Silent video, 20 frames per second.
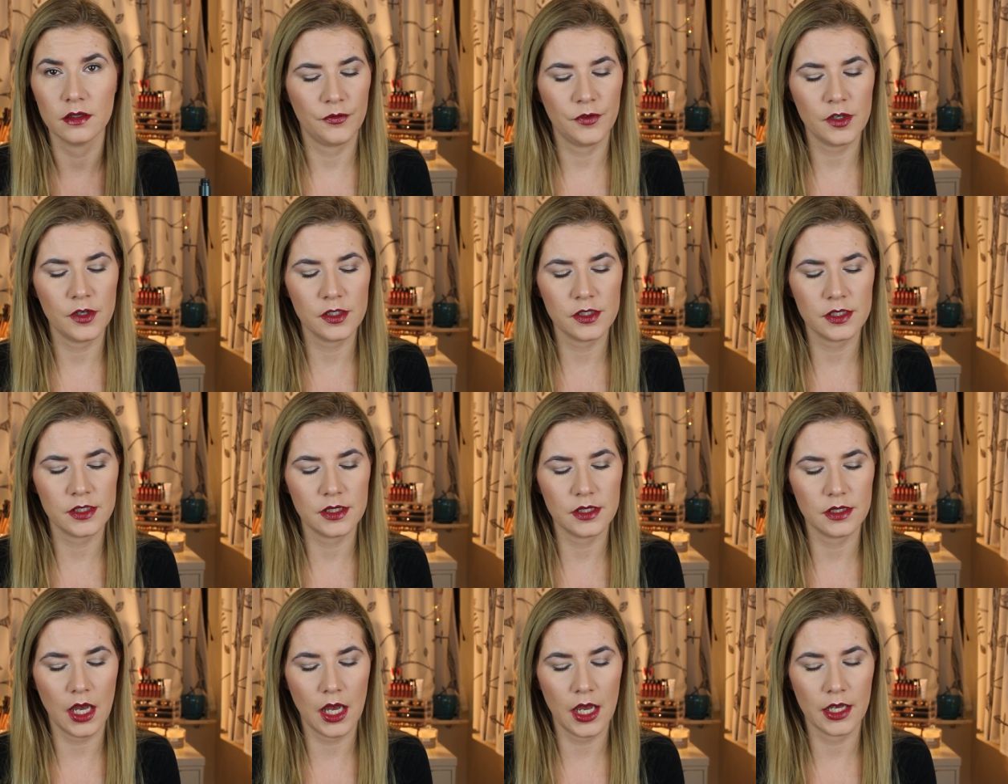
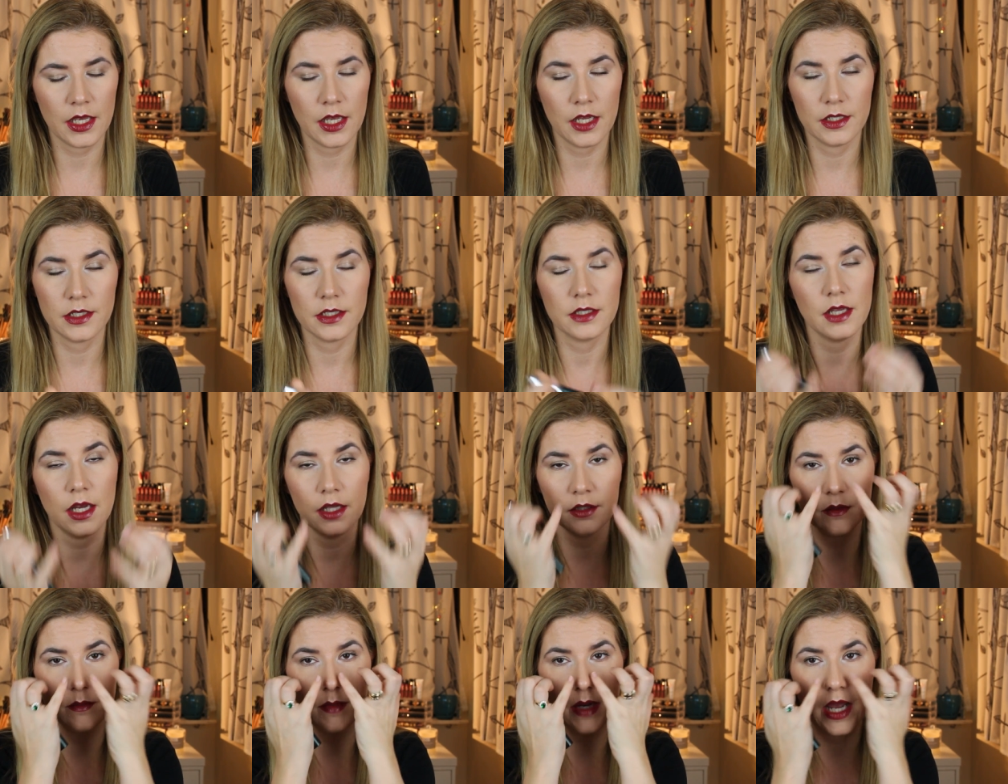First I got it
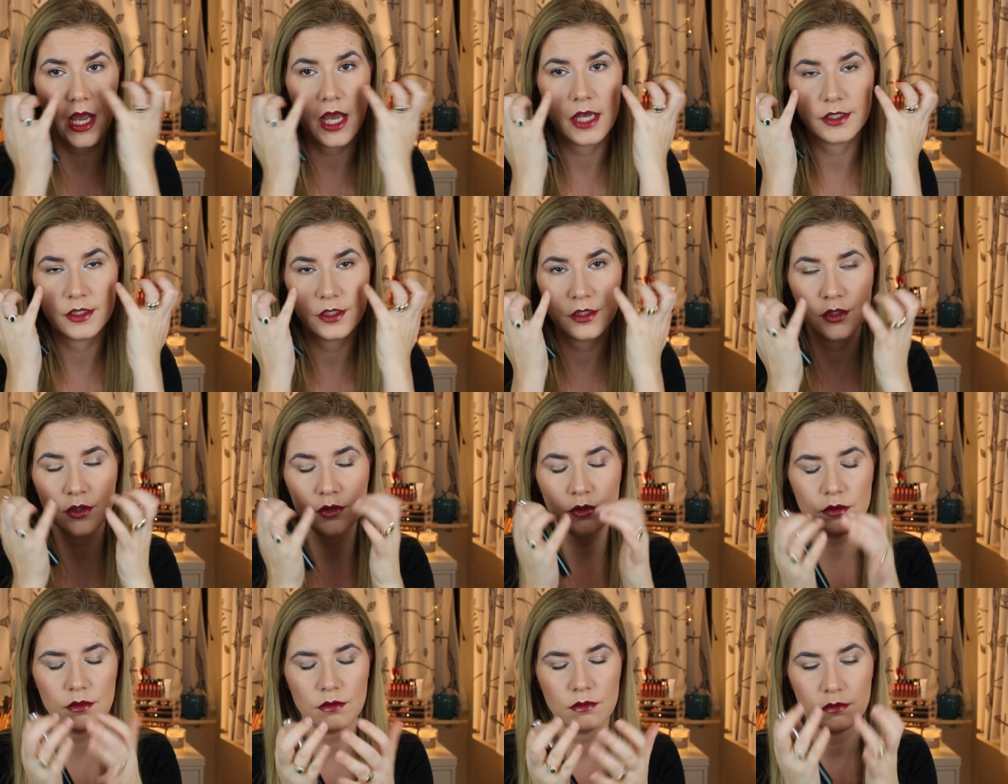under my eyes
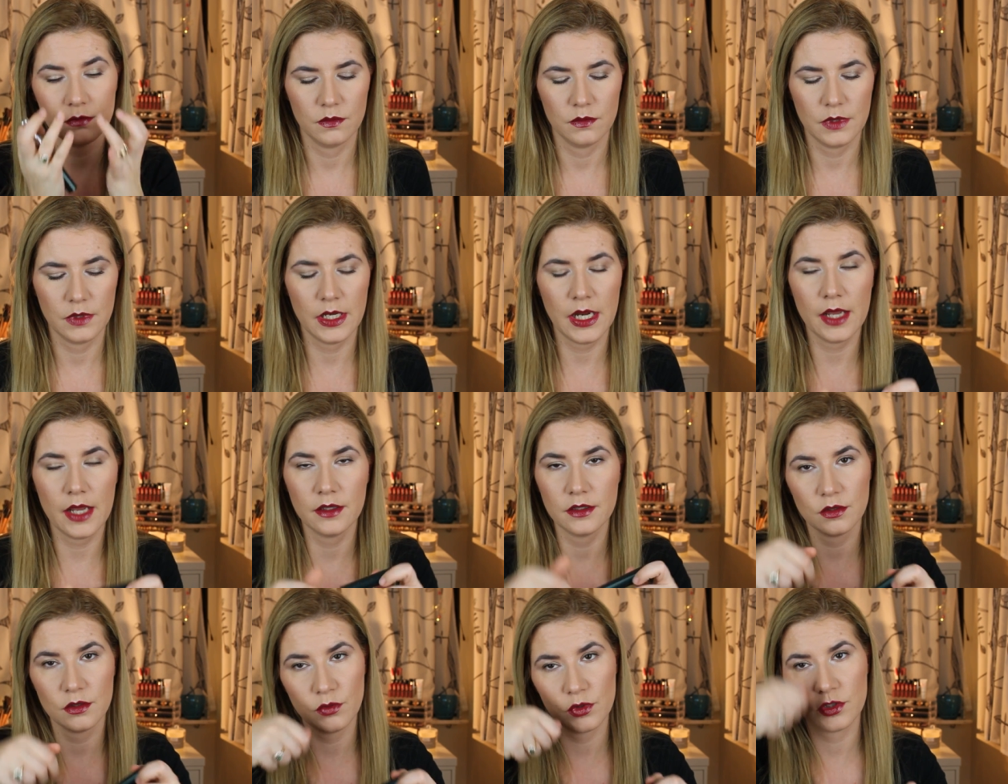too, and
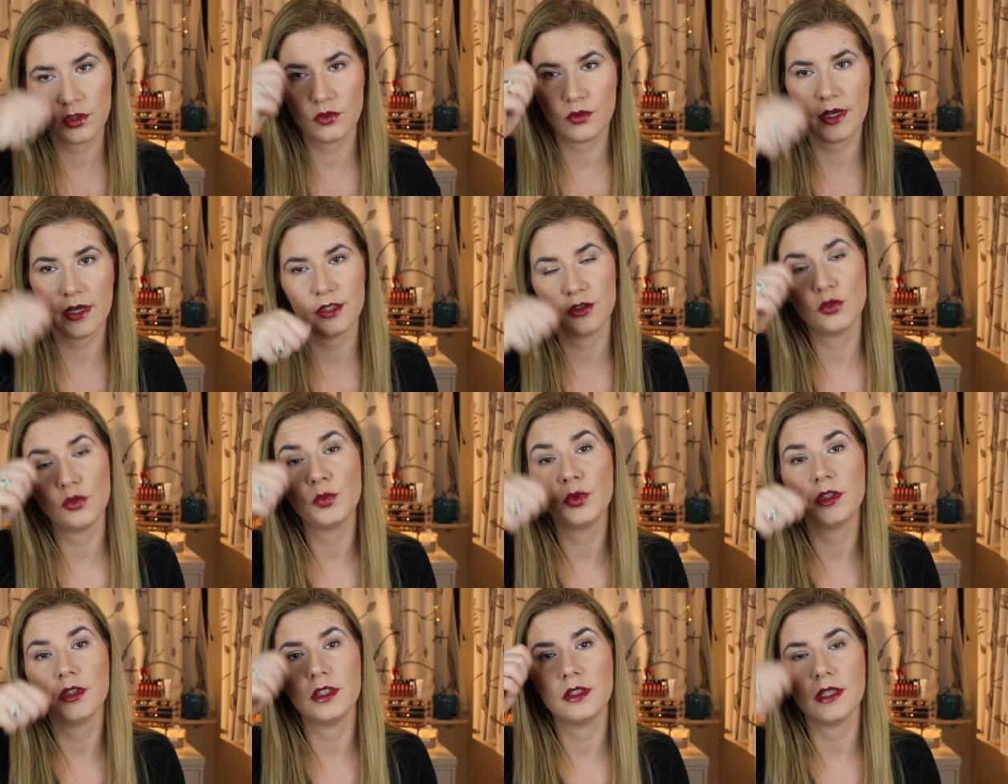I was trying to
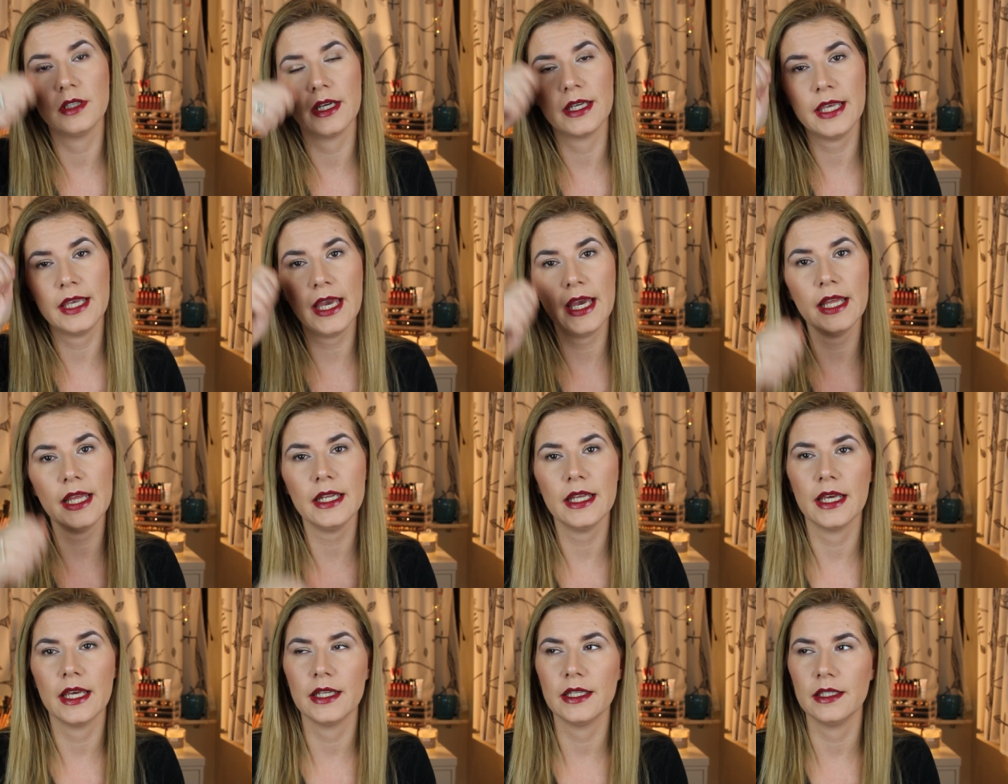put it
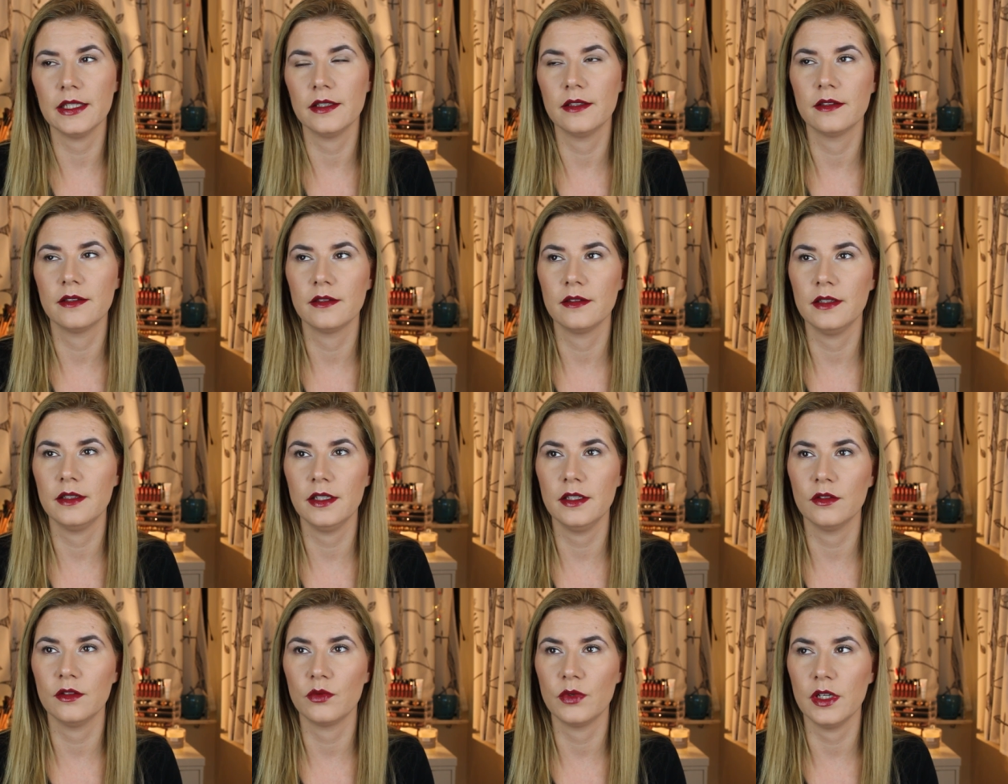again and it
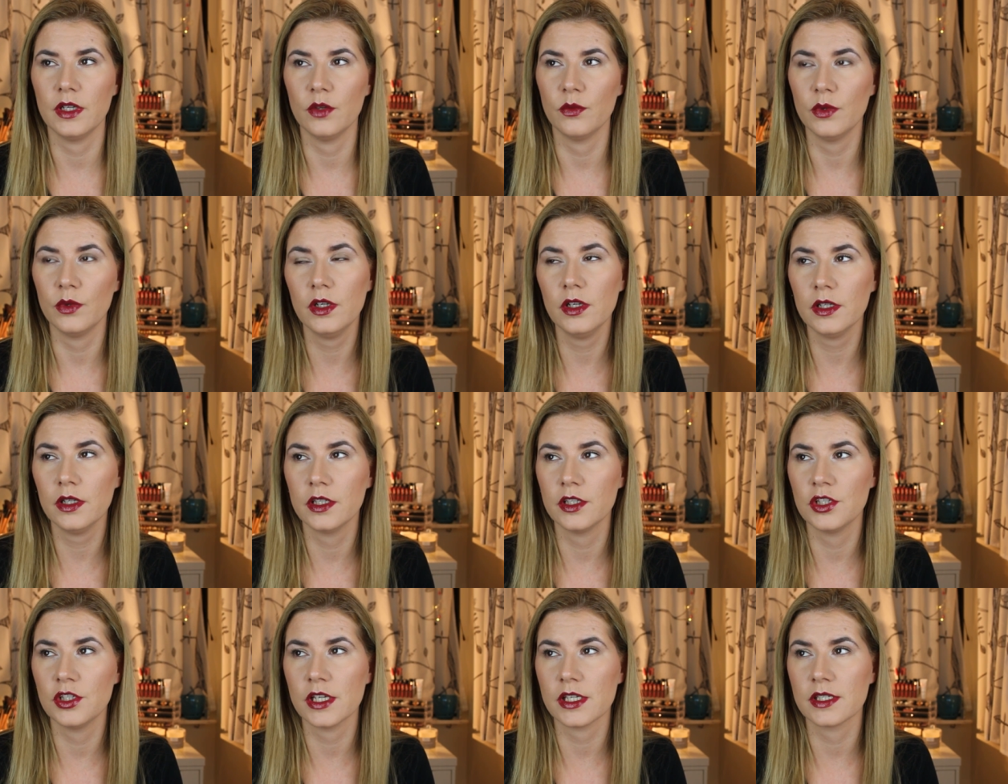didn't really
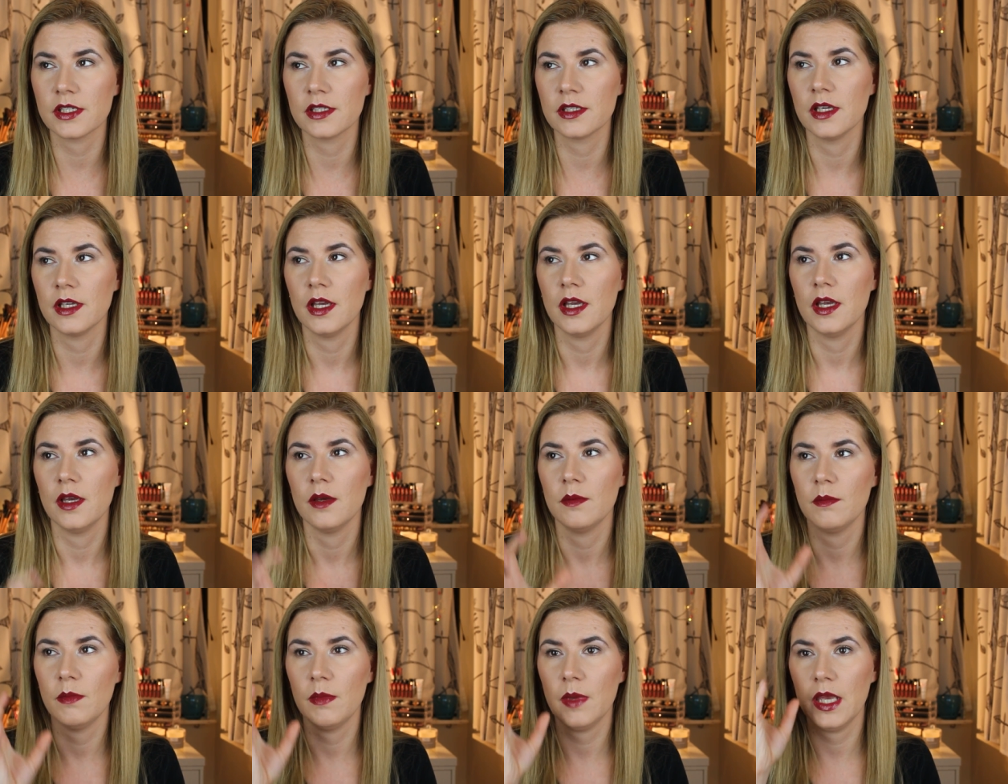work, it just
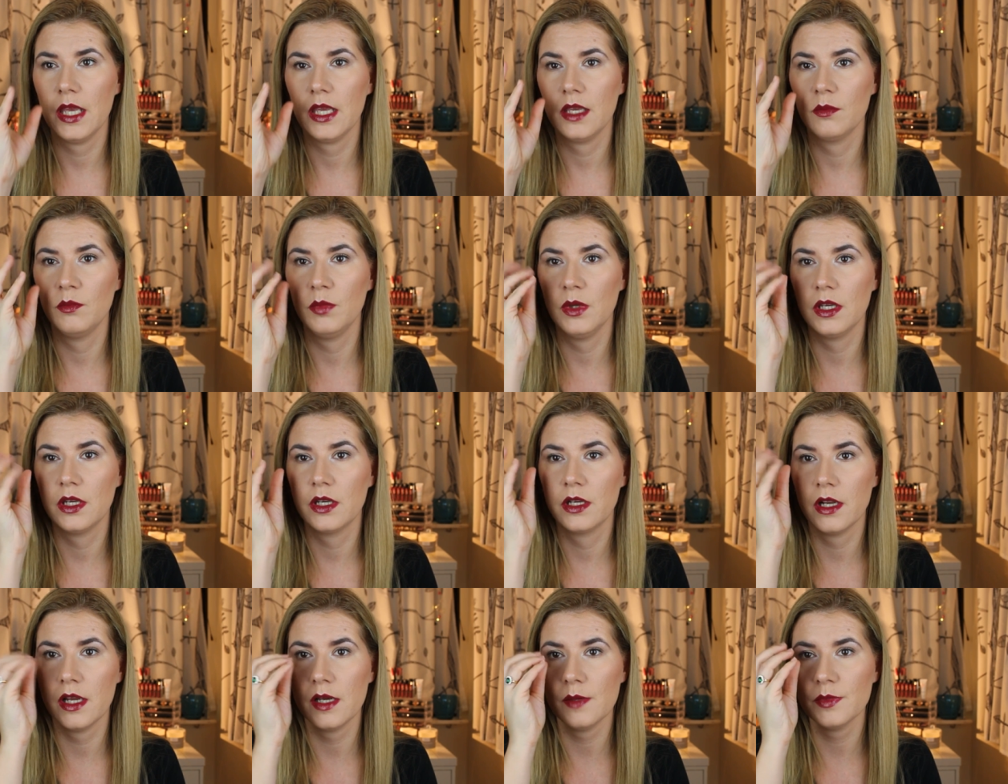make
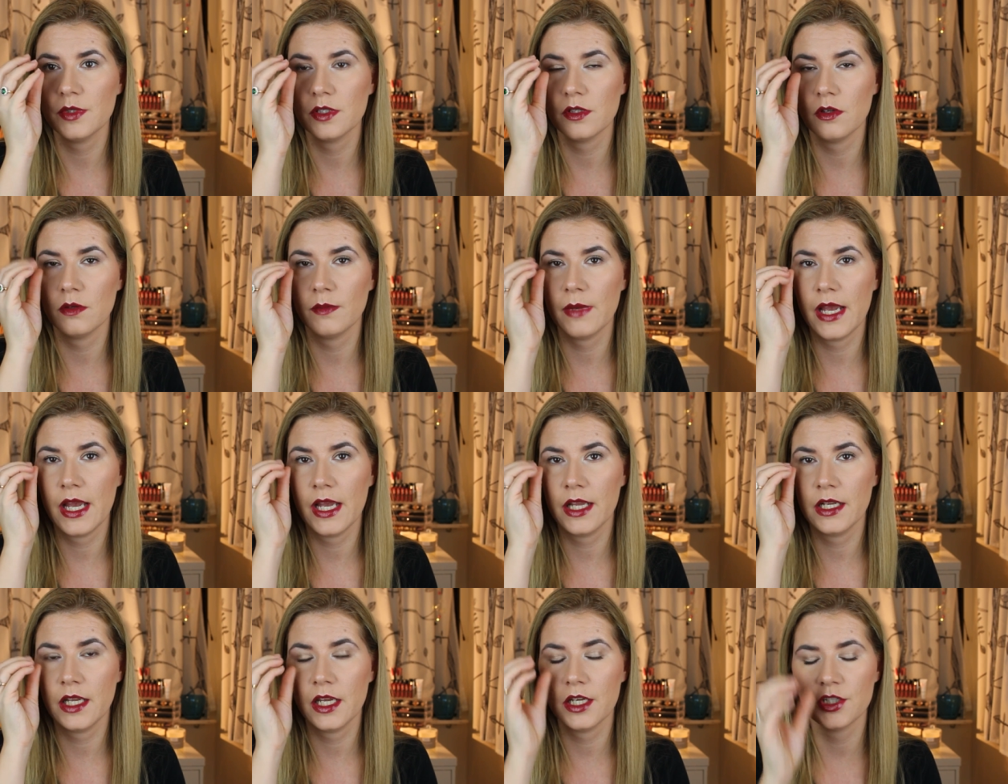big clumps on my
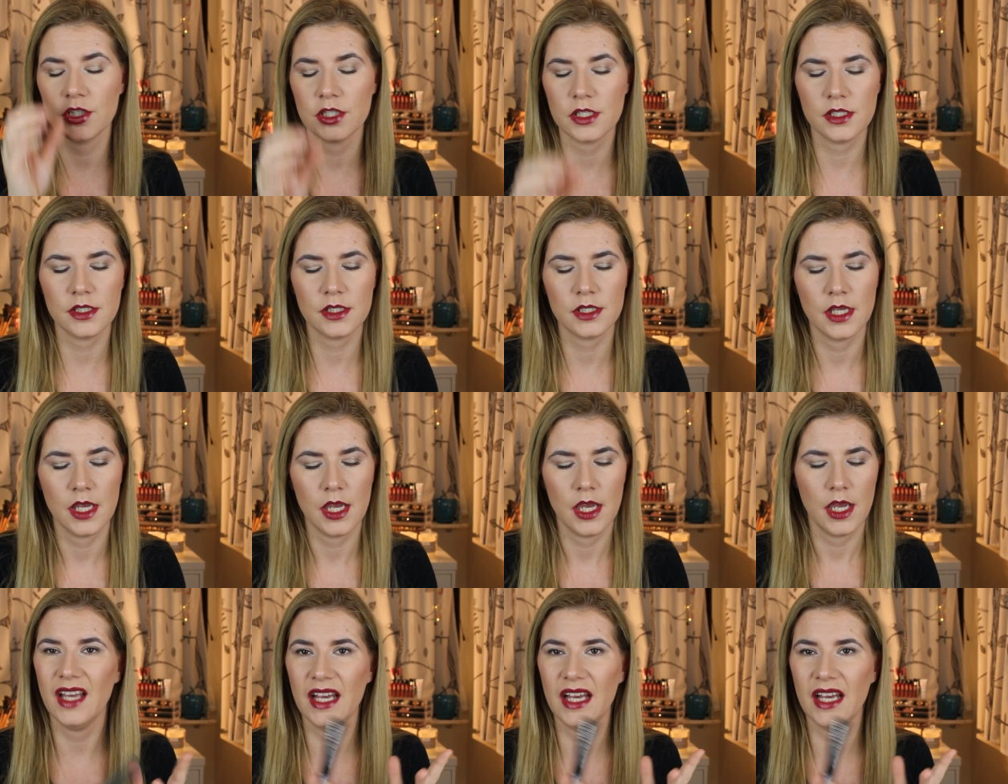eyelashes.